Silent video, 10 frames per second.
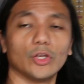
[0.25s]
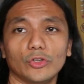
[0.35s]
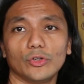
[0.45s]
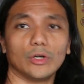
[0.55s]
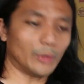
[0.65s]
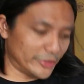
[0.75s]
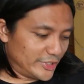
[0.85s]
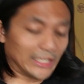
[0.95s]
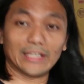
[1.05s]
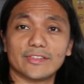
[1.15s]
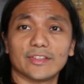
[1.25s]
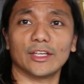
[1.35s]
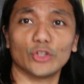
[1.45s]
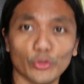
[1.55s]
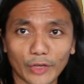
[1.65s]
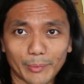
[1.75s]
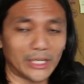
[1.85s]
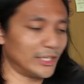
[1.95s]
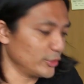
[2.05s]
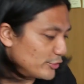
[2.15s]
You are watching and listening to Fat
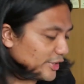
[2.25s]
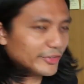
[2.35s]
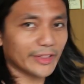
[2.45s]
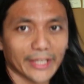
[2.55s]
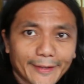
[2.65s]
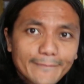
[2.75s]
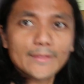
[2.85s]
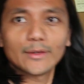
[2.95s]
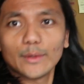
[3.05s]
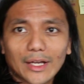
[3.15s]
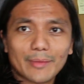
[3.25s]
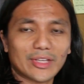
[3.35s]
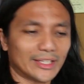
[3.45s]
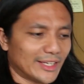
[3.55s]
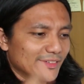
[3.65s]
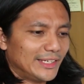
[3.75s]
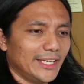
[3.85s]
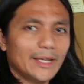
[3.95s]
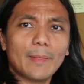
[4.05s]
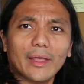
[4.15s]
Bidin Knows Everything. I'm Zan
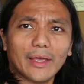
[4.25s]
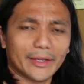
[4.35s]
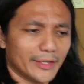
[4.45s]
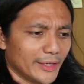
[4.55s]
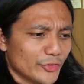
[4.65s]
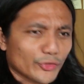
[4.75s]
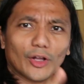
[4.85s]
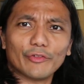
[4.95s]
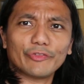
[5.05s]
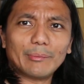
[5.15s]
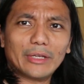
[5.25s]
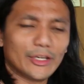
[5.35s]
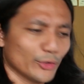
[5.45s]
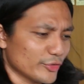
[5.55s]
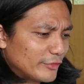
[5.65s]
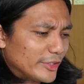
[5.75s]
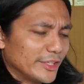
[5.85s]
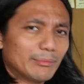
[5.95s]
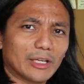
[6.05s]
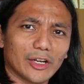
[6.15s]
Nazli, and it's called Fat Bidin Knows
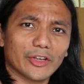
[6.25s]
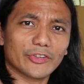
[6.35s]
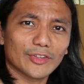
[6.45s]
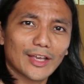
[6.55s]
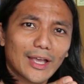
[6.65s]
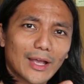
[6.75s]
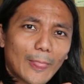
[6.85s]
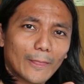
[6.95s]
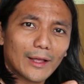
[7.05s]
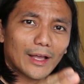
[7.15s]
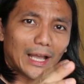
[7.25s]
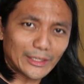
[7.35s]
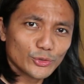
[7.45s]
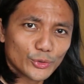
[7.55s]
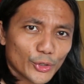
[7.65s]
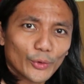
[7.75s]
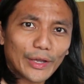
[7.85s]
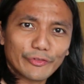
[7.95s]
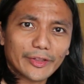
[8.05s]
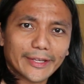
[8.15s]
Everything because I do know
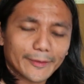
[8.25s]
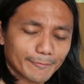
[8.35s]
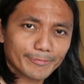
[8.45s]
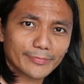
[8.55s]
everything.